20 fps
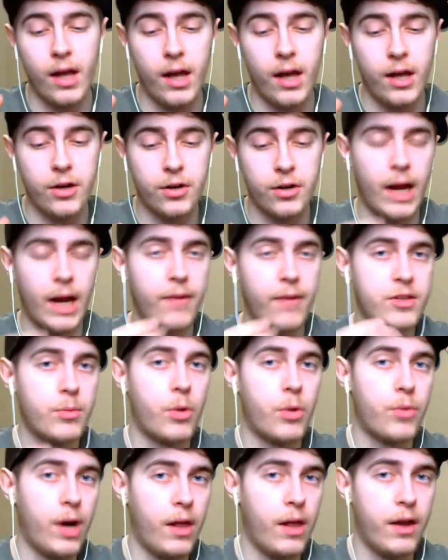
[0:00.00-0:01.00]
you're gonna have some
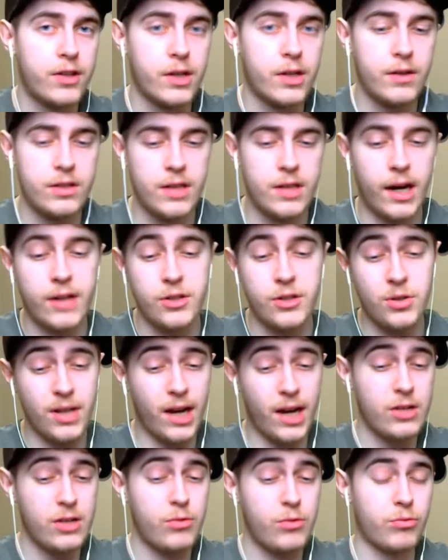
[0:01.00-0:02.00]
more relics on these guys. You can
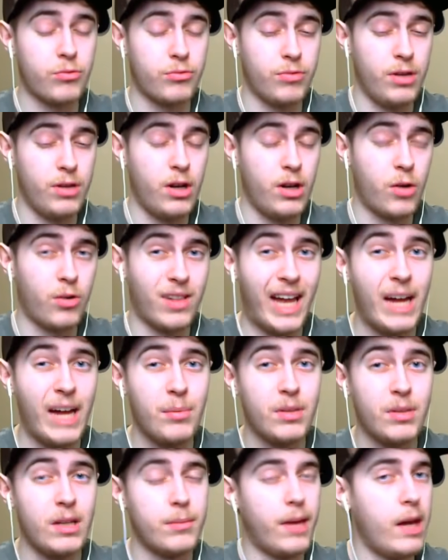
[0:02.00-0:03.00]
actually, you know,
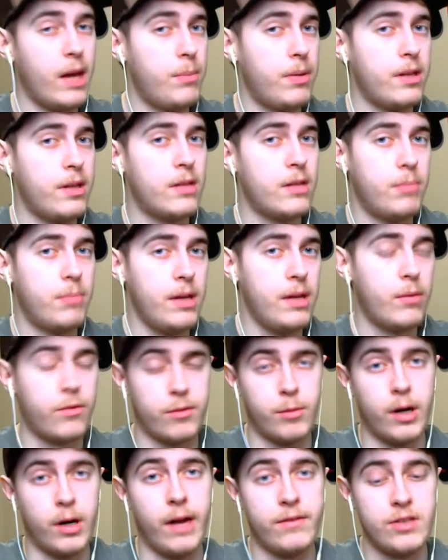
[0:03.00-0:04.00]
reliably, in my opinion, beat
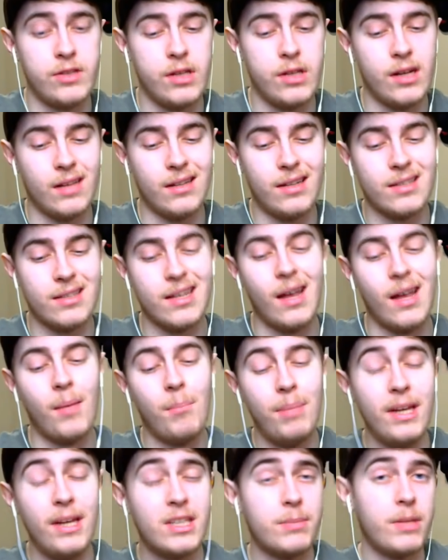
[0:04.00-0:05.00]
from what I've seen at least,
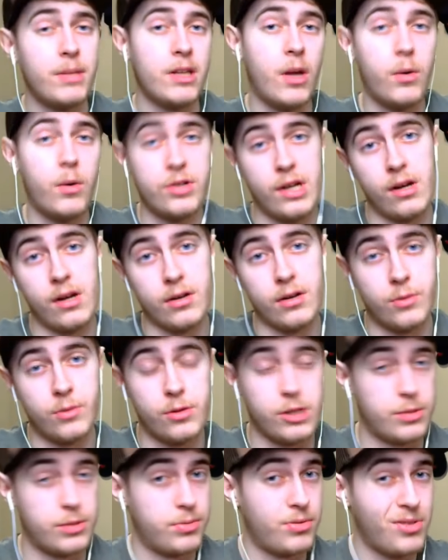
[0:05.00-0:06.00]
beat some negotiators.
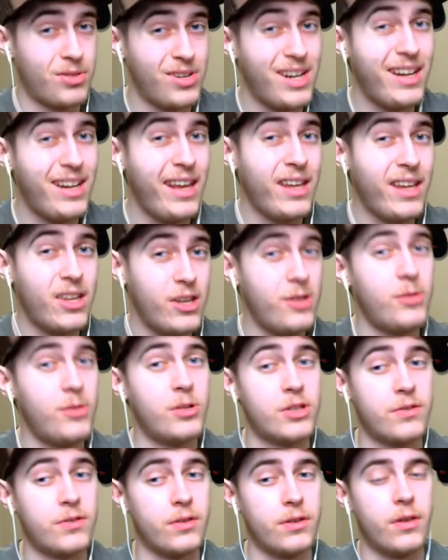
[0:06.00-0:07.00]
Yeah, I've done it quite a few
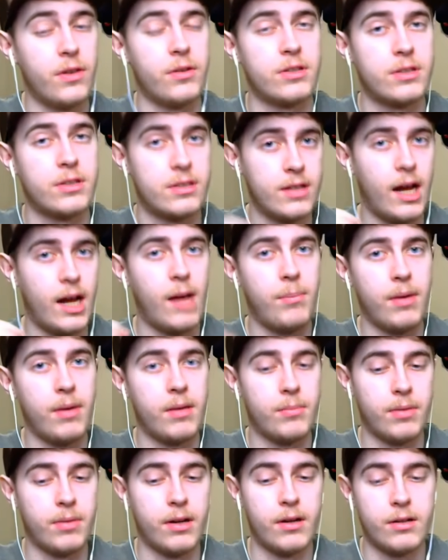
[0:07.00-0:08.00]
times myself.
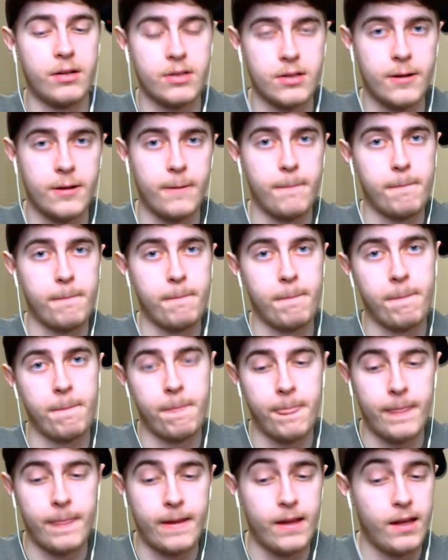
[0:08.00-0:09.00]
Yeah,
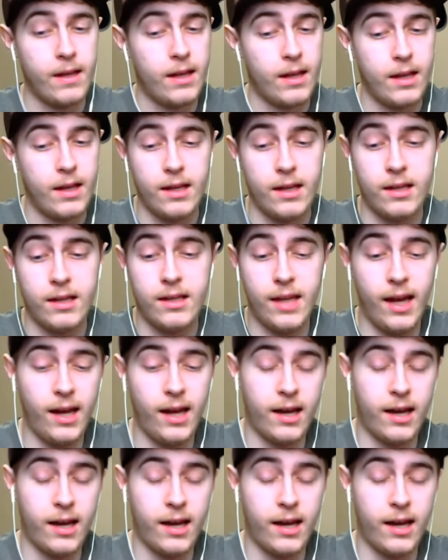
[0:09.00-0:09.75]
it's it's it's a little trickier